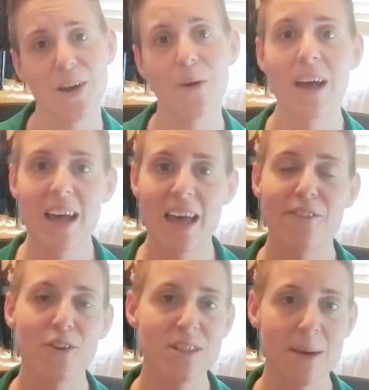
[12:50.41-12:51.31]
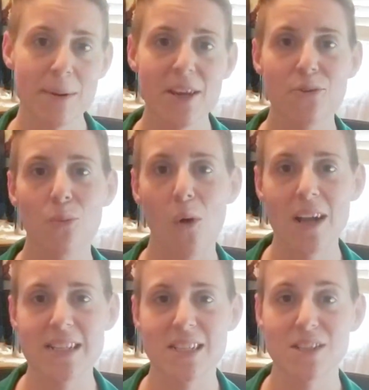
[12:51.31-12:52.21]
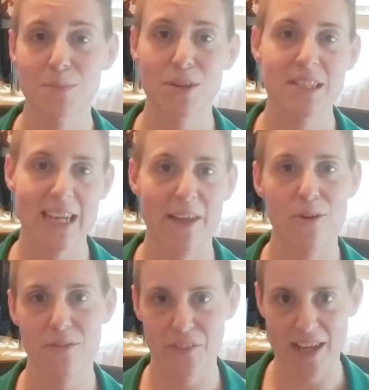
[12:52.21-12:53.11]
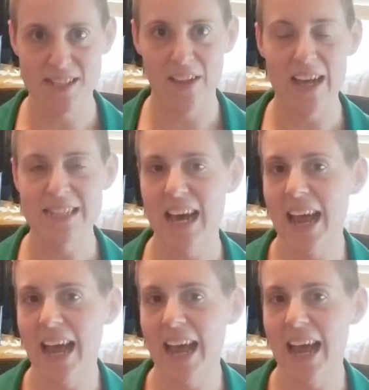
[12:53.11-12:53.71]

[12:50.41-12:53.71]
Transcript: So if you're somebody who wants to put together a flex class,